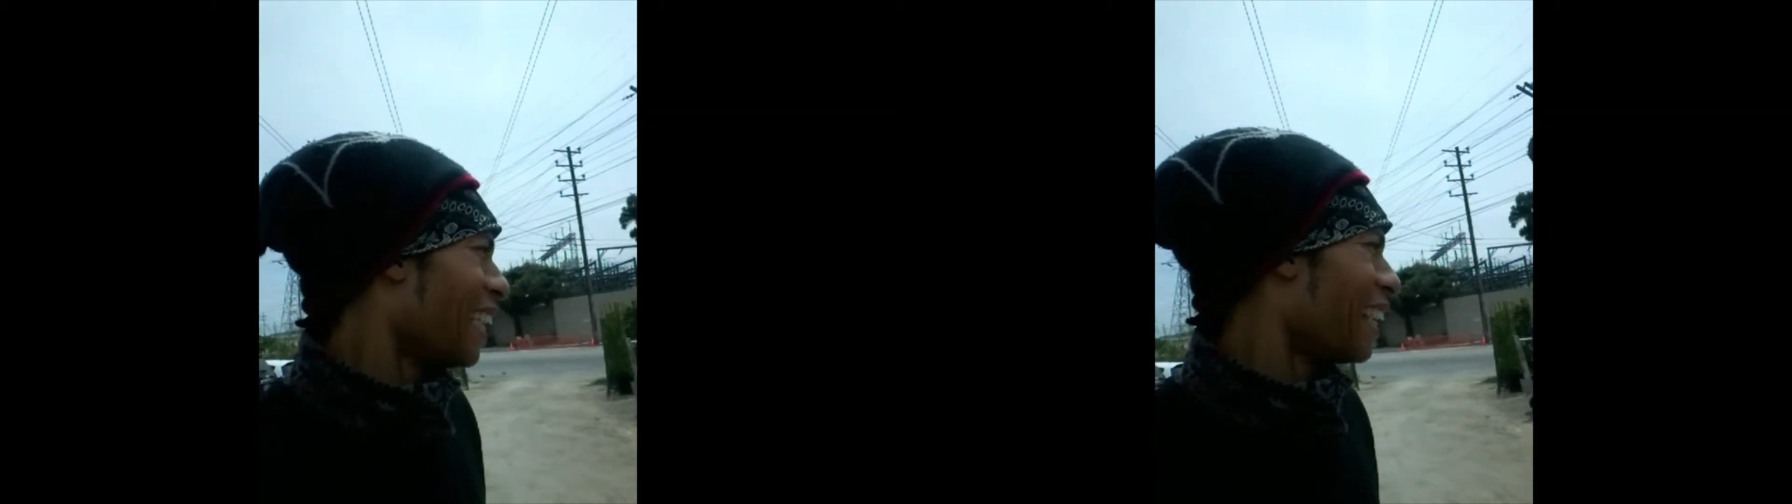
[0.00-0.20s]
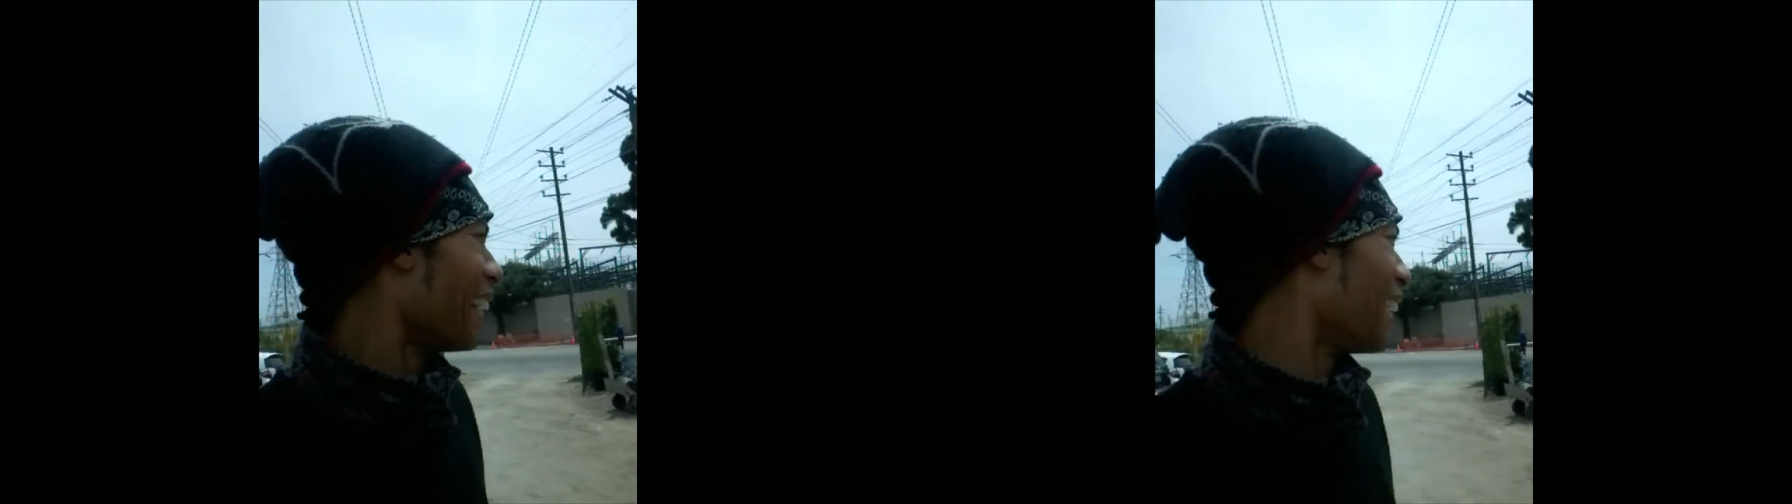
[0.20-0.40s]

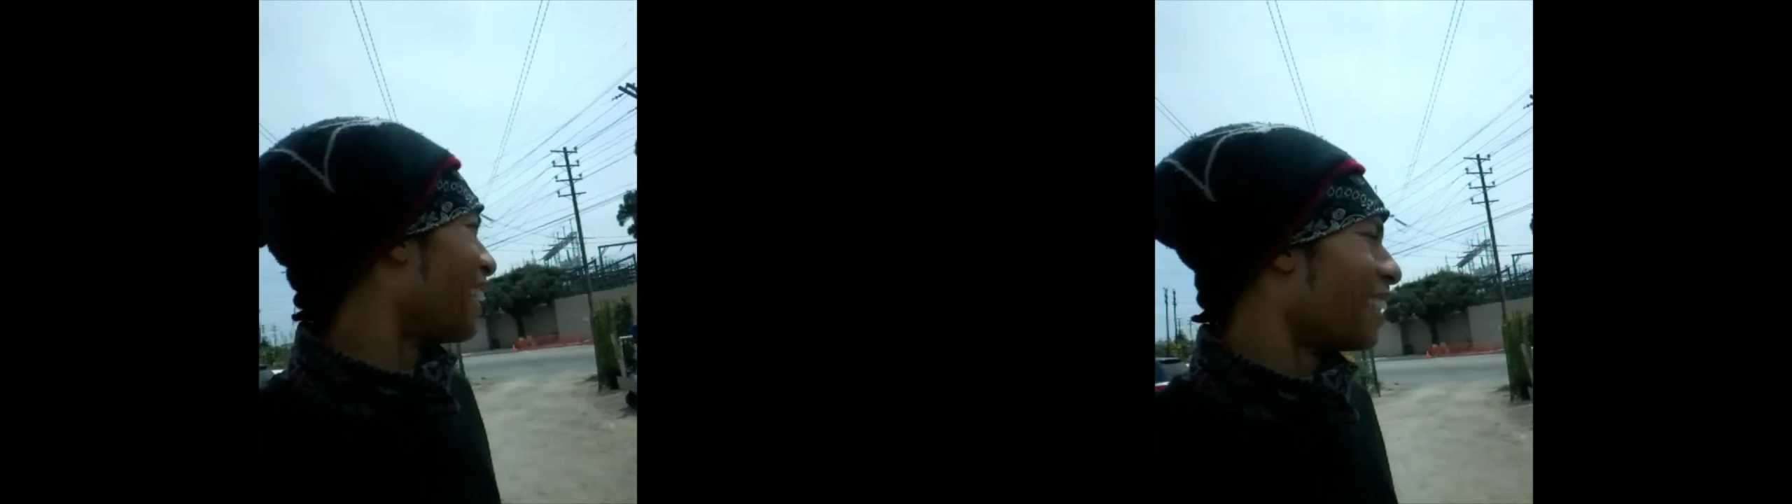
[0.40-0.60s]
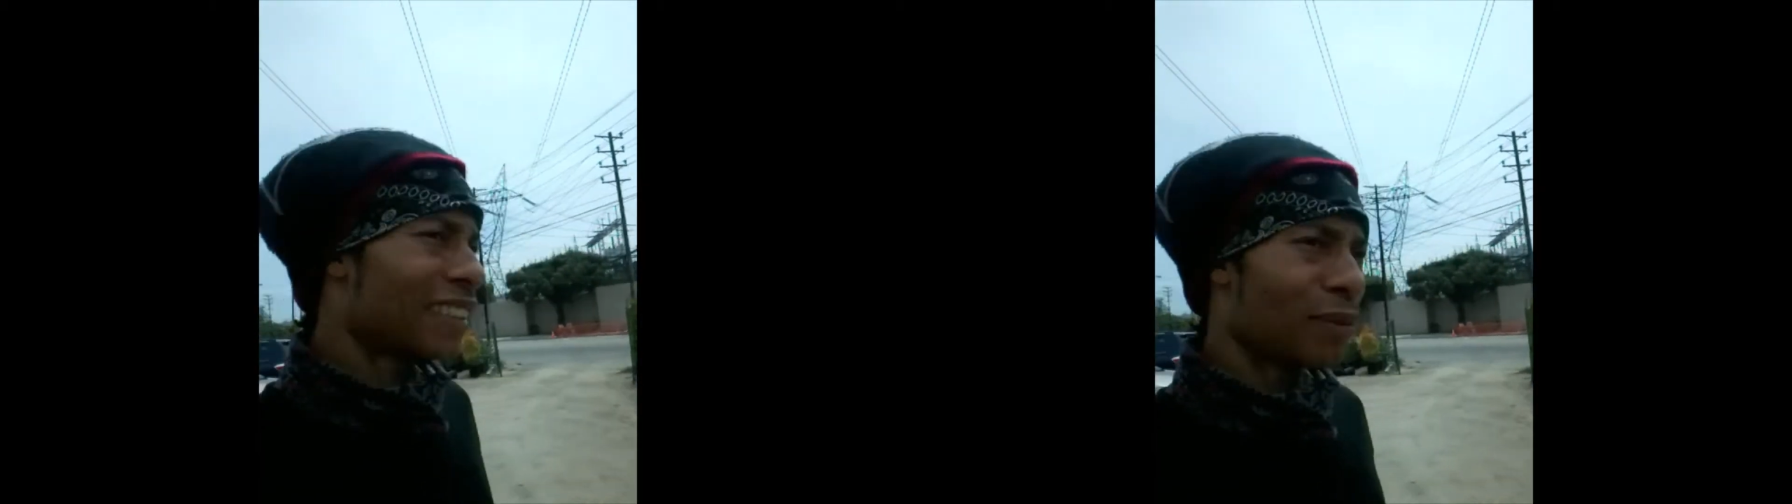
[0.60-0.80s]
And then
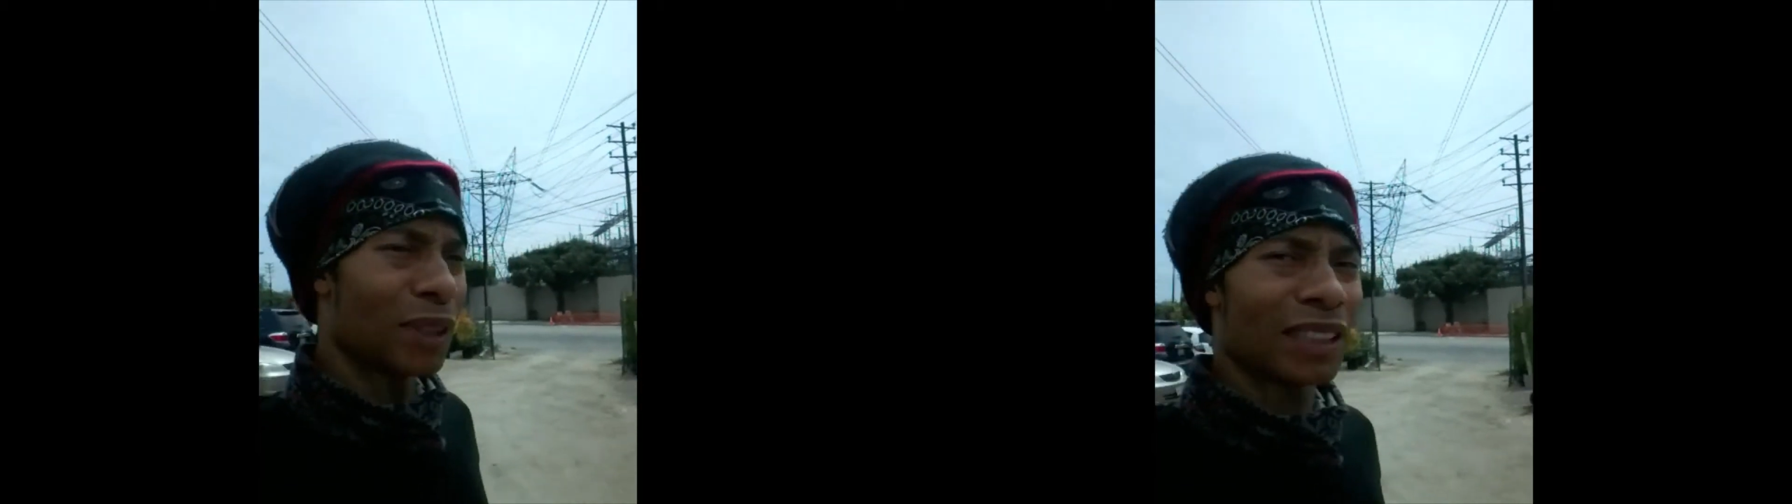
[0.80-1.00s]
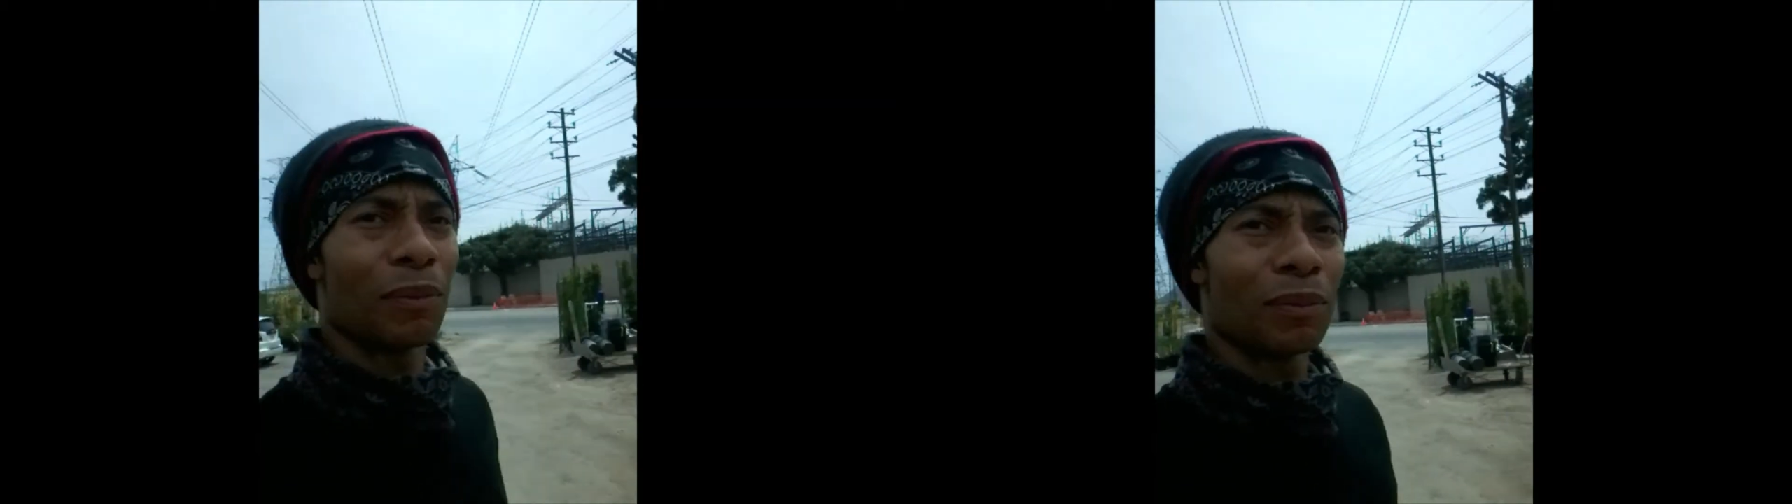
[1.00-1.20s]
some
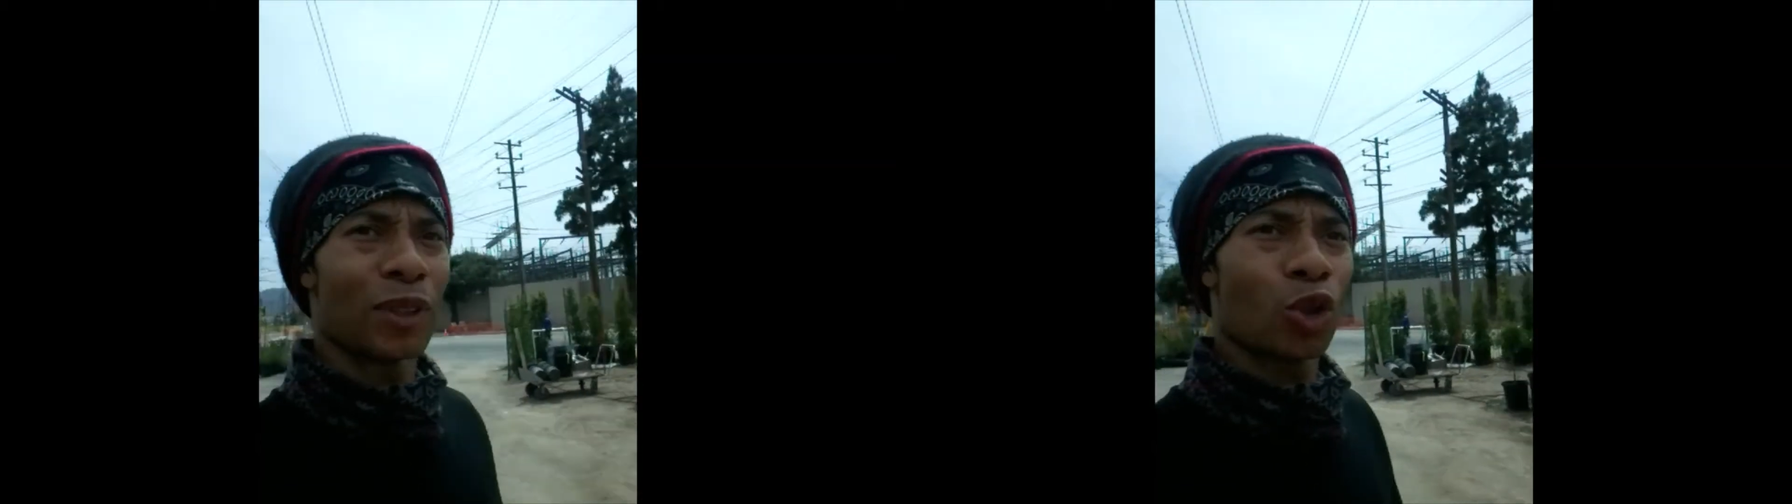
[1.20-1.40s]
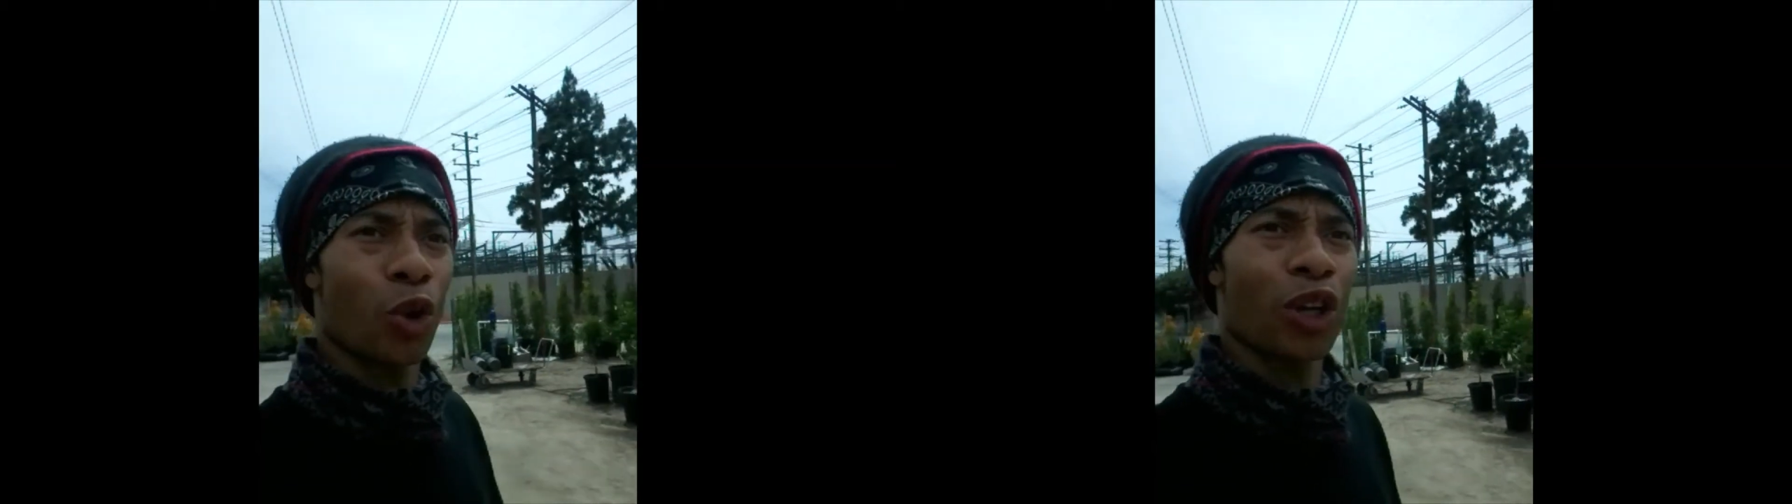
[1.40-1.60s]

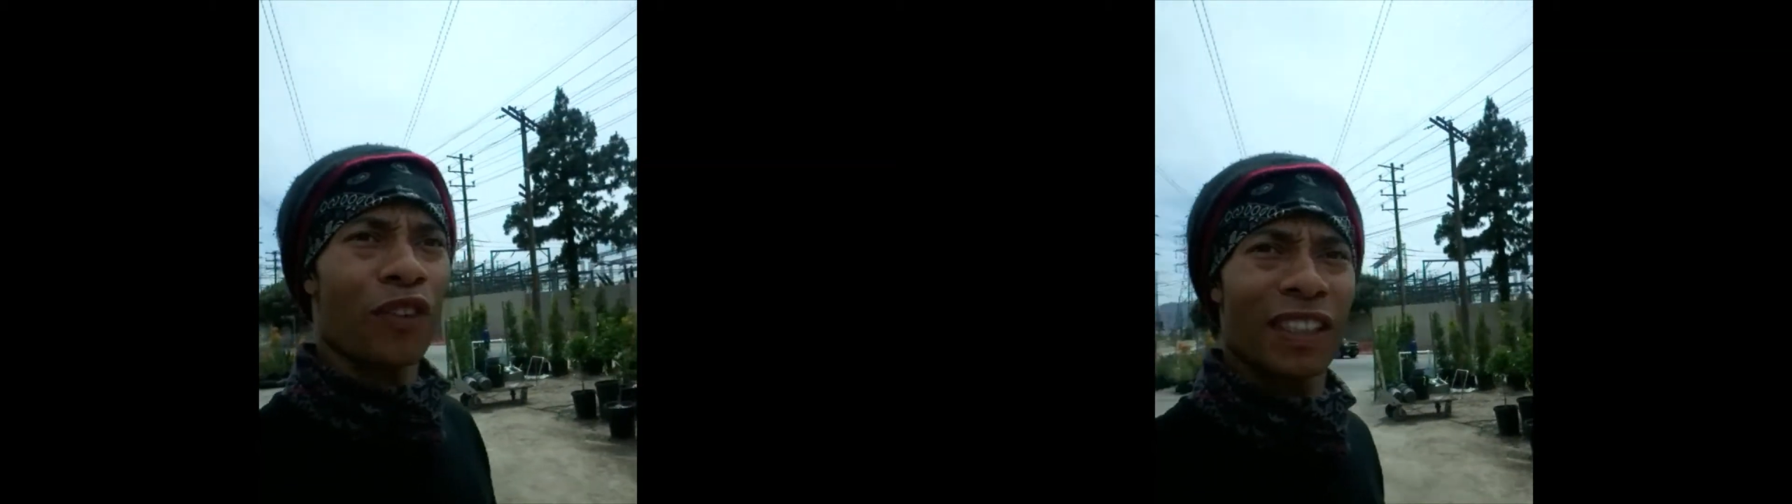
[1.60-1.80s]
soil,